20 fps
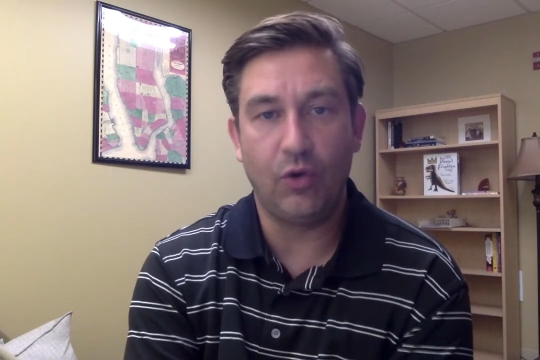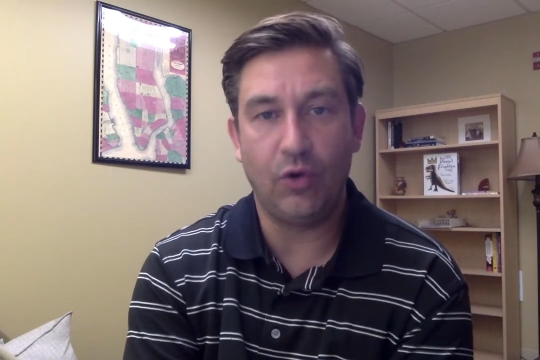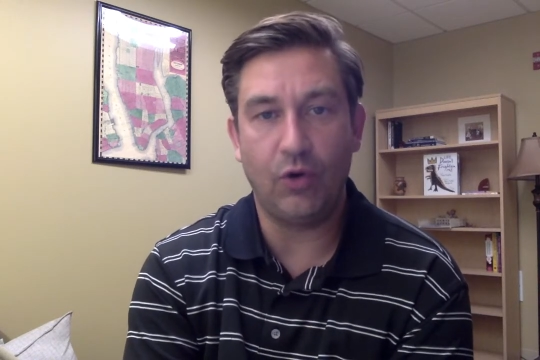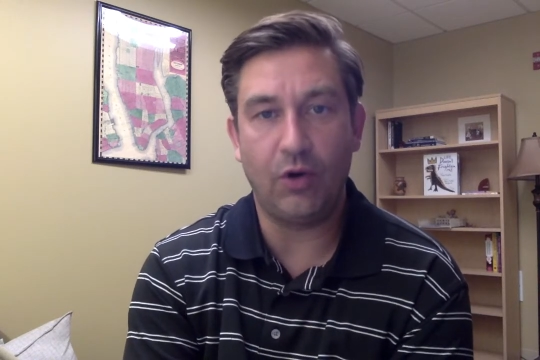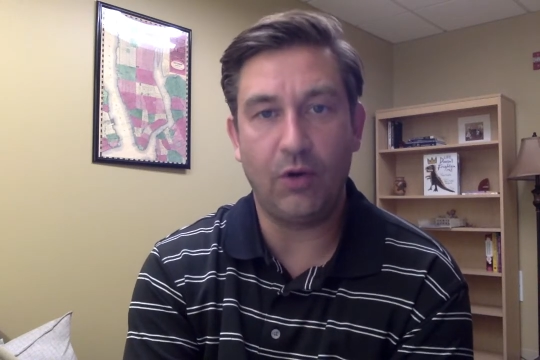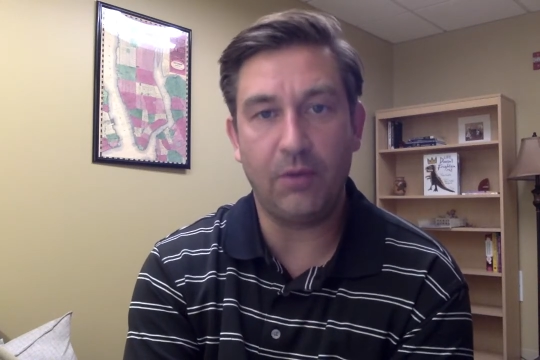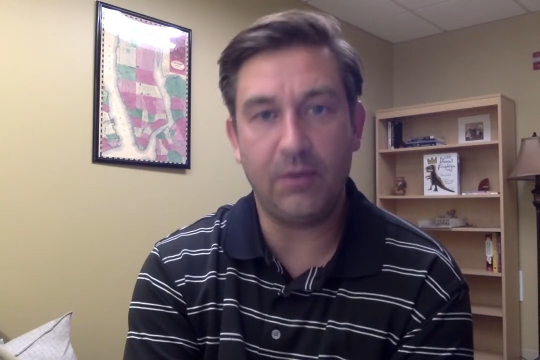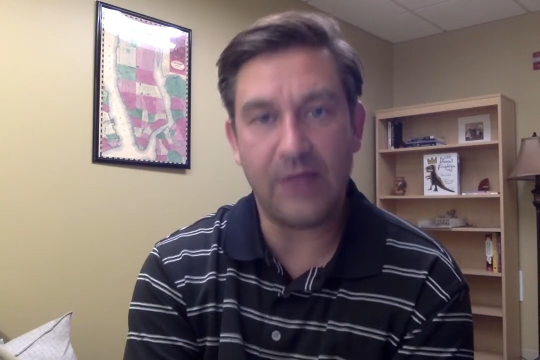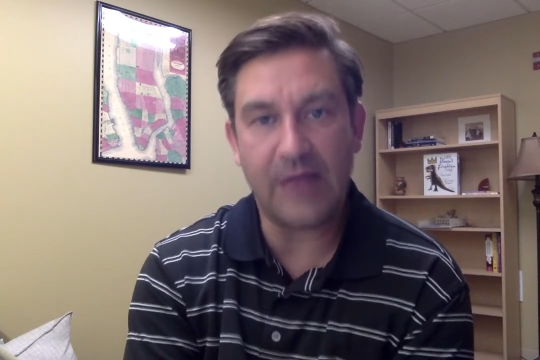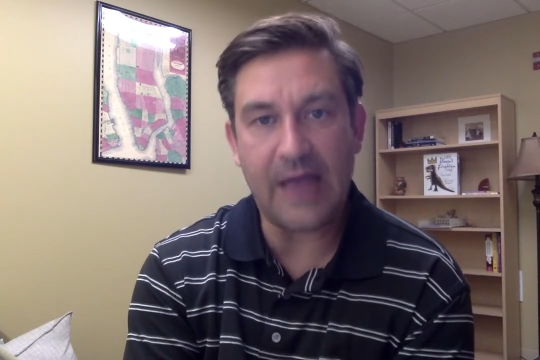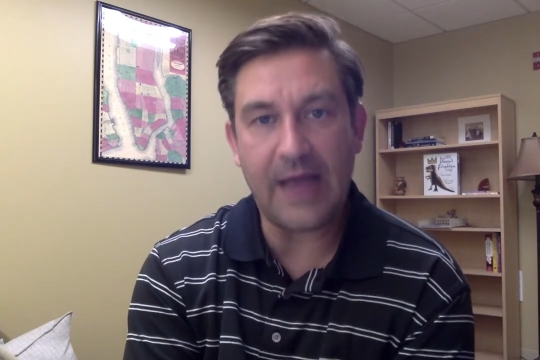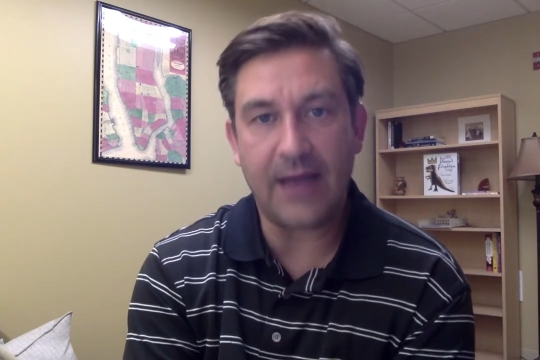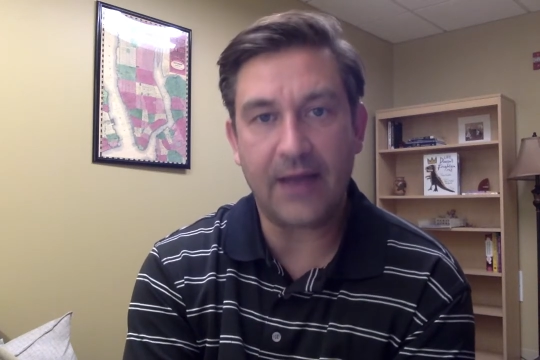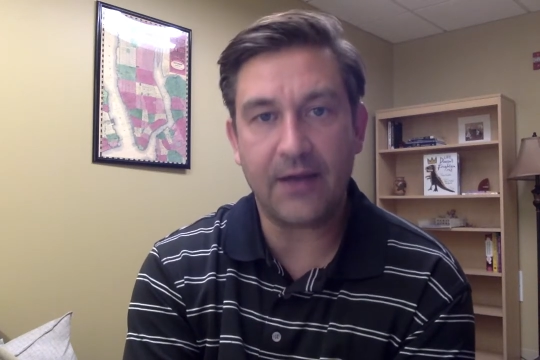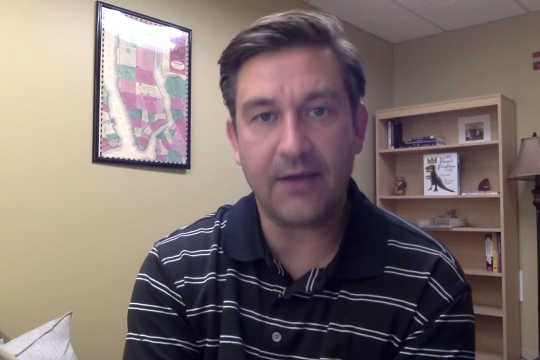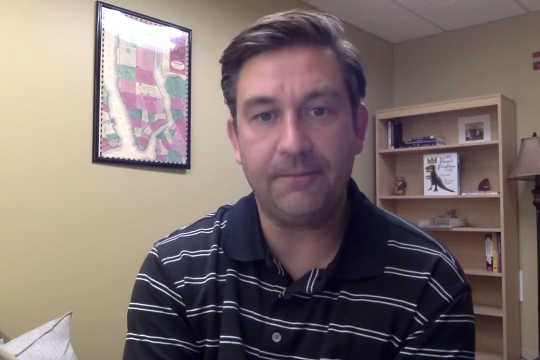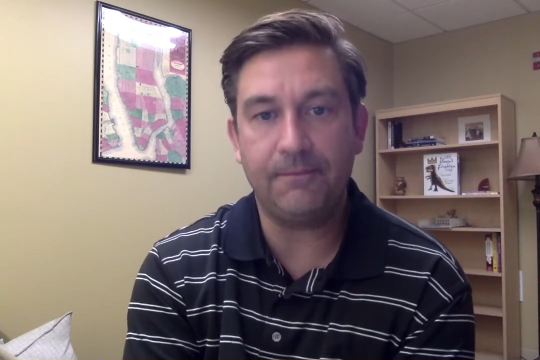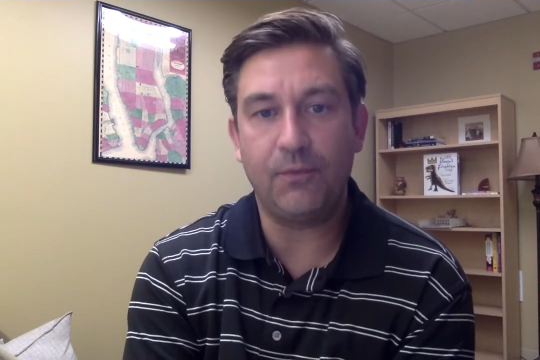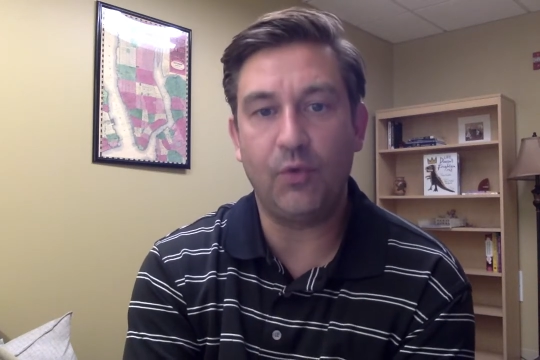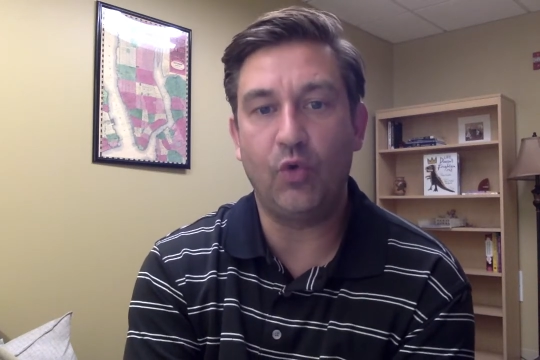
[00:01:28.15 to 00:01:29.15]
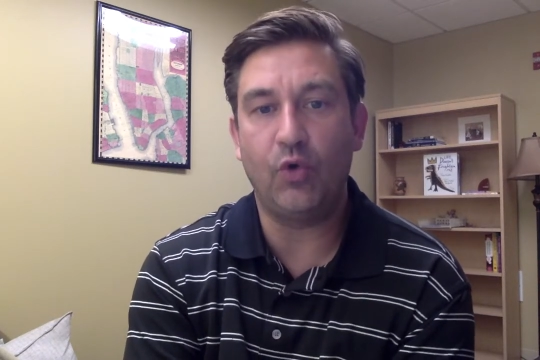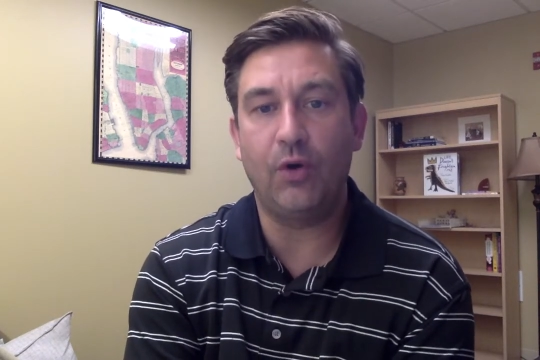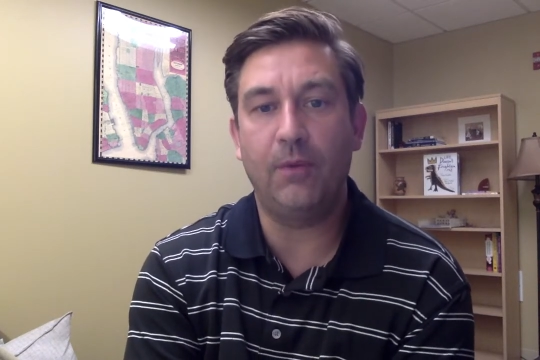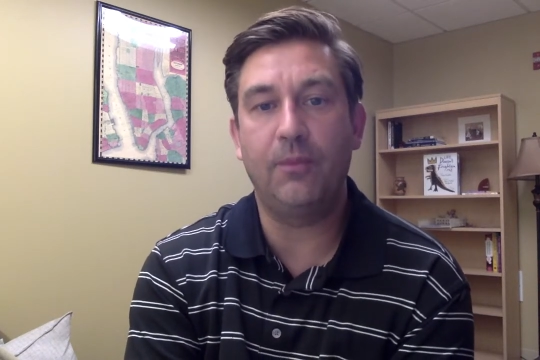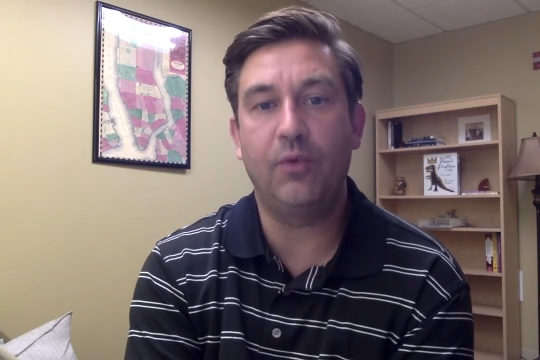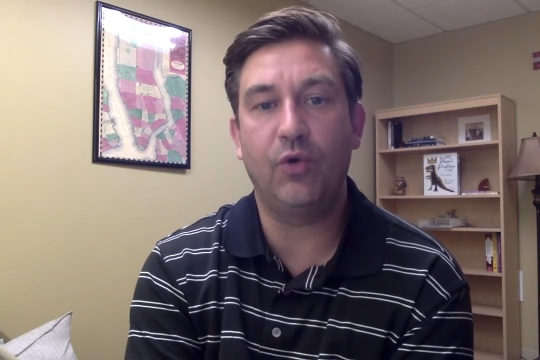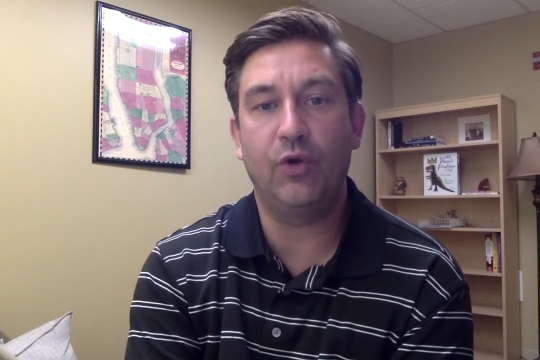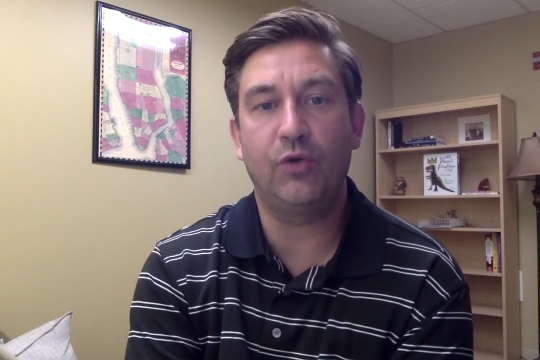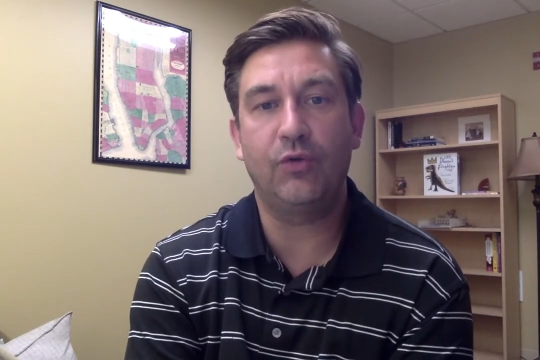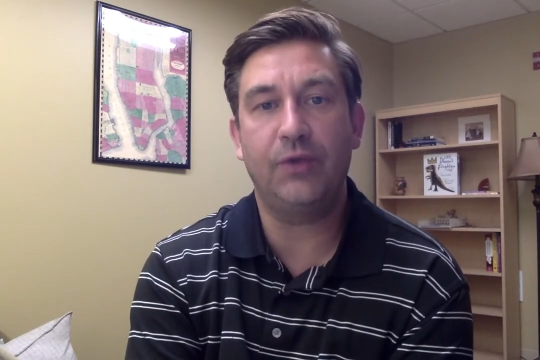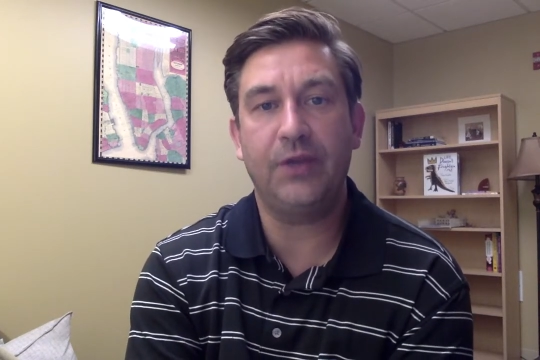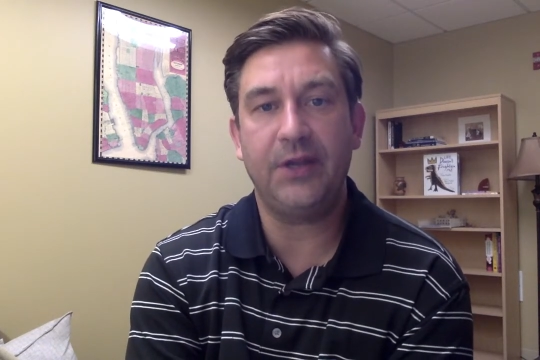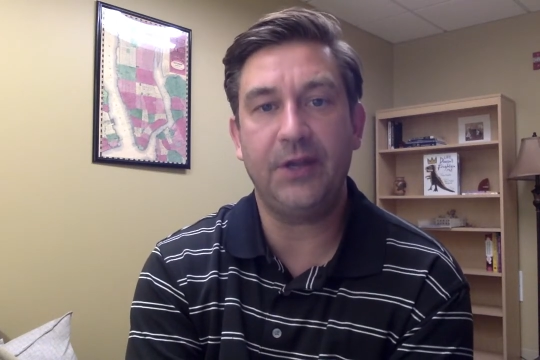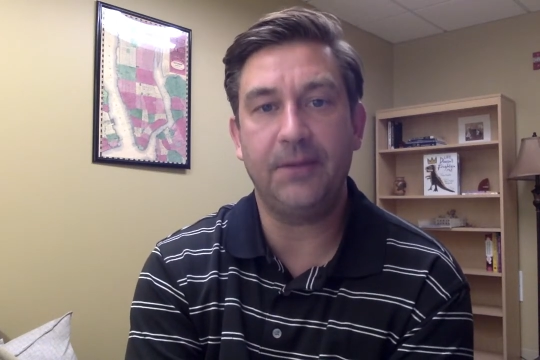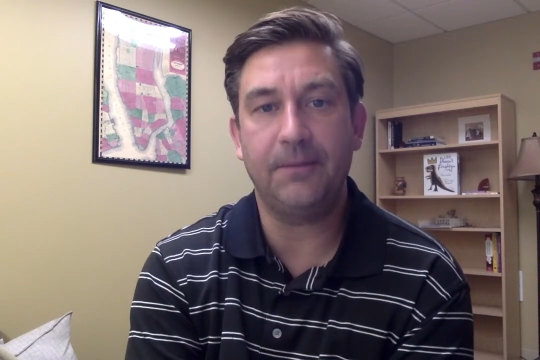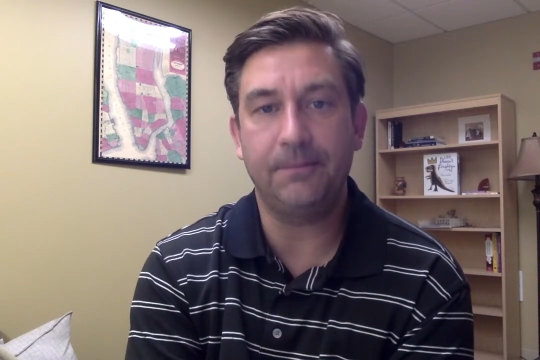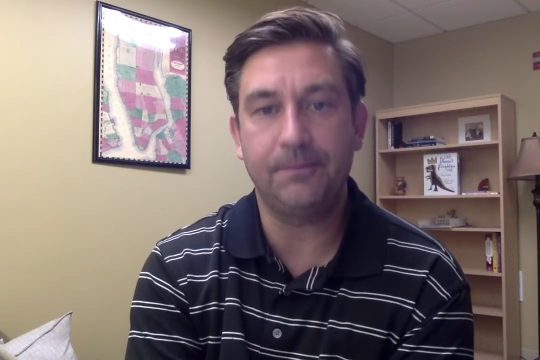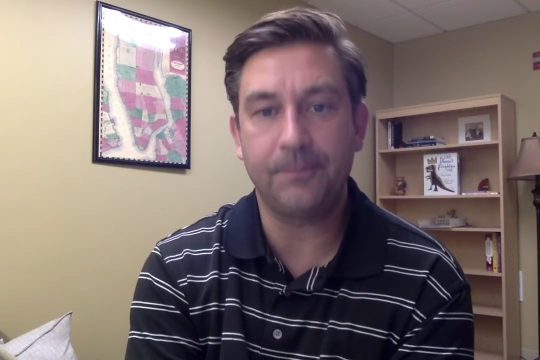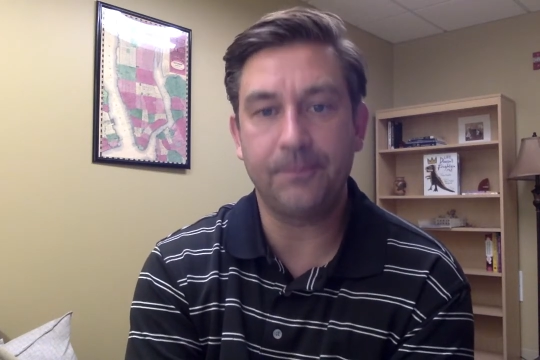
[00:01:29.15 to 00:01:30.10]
or "I'm Black," or "I'm Puerto Rican."